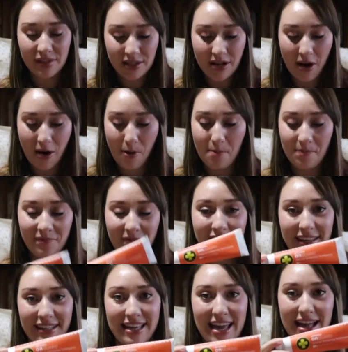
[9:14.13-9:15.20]
So
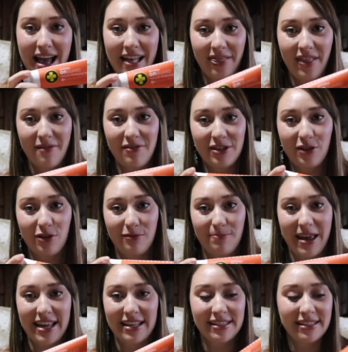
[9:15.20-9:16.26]
yeah, I love the
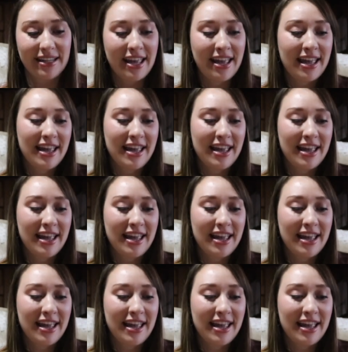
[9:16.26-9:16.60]
toothpaste.